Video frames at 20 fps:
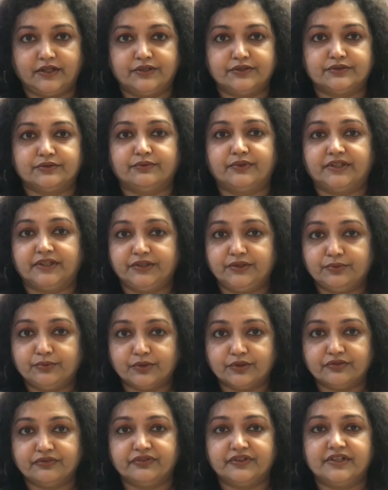So whether you
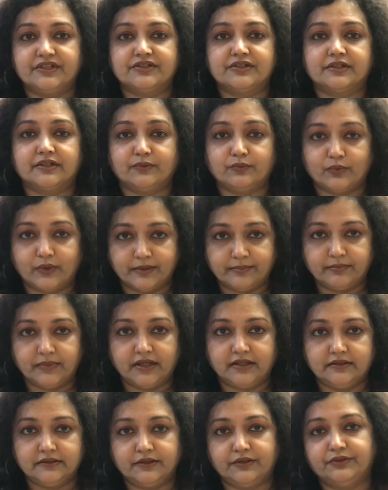want to finish it in 1
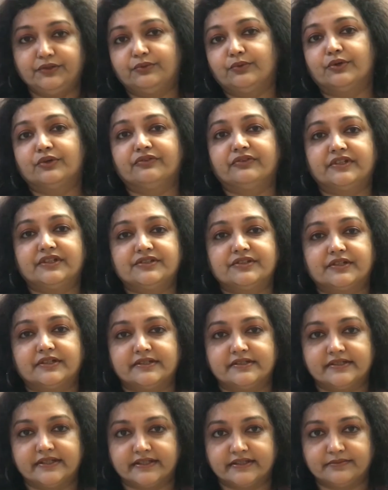month or you want to finish it
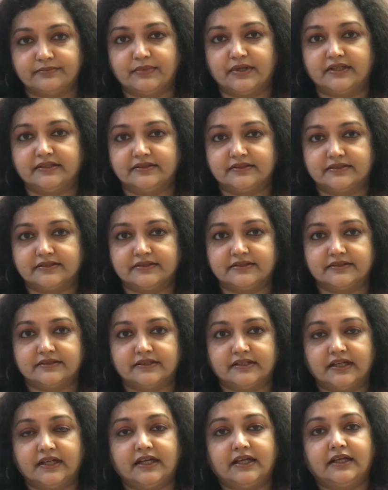in 6 months,
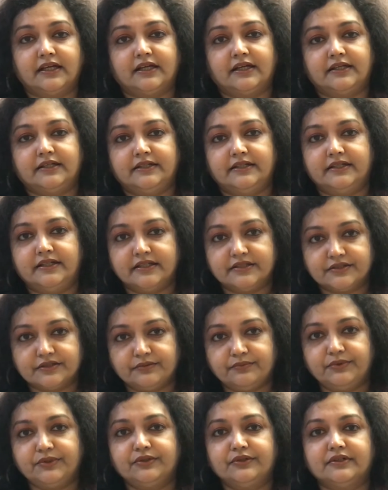
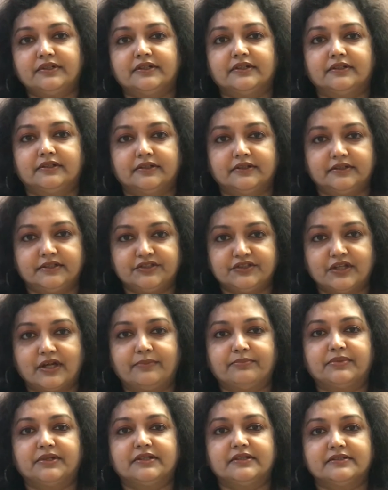distribute the
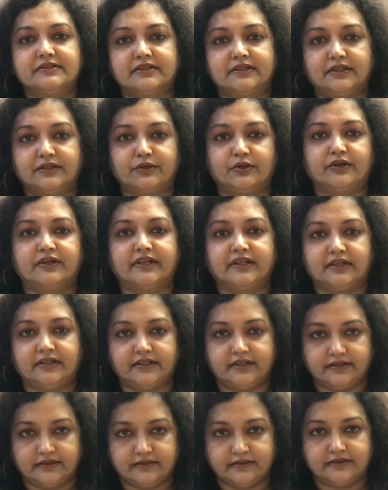chapters
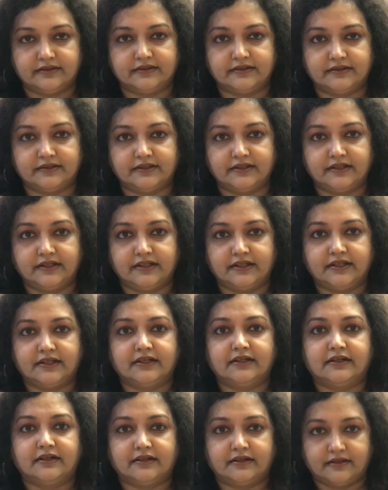accordingly,
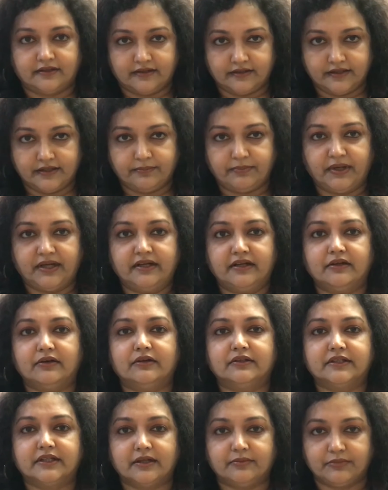depending
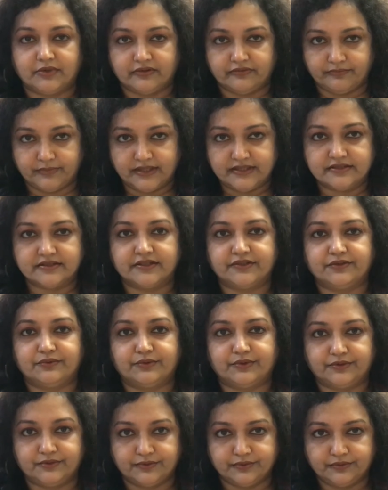on the number of months that you
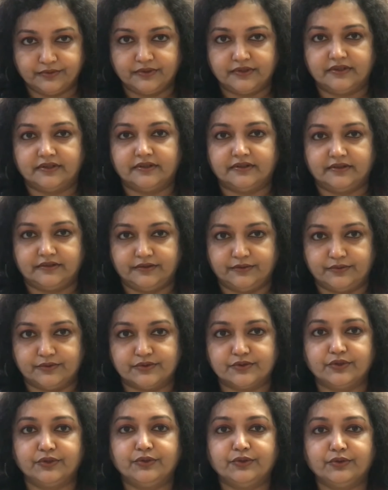want to.
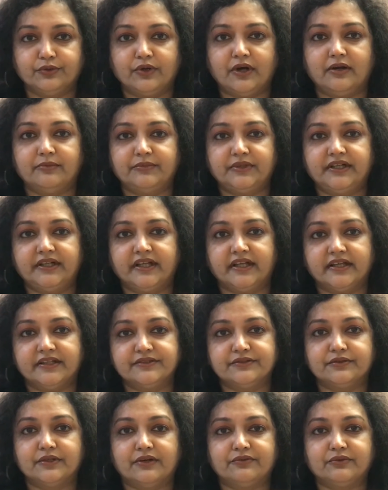So you know how many
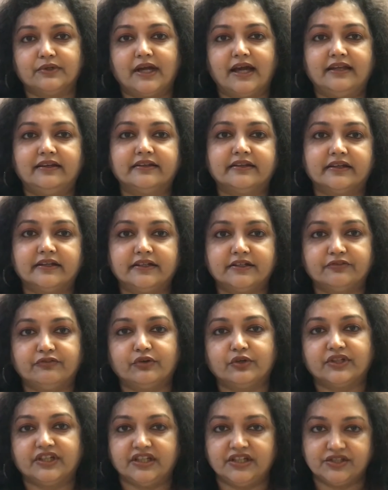days you have to allocate
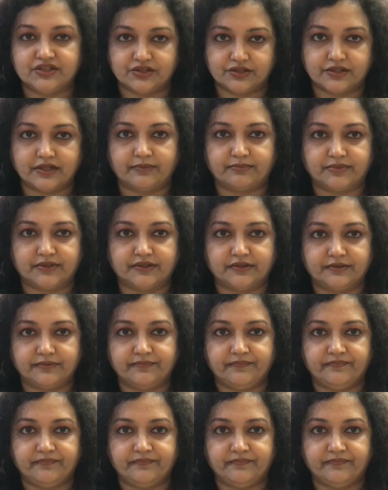for each chapter.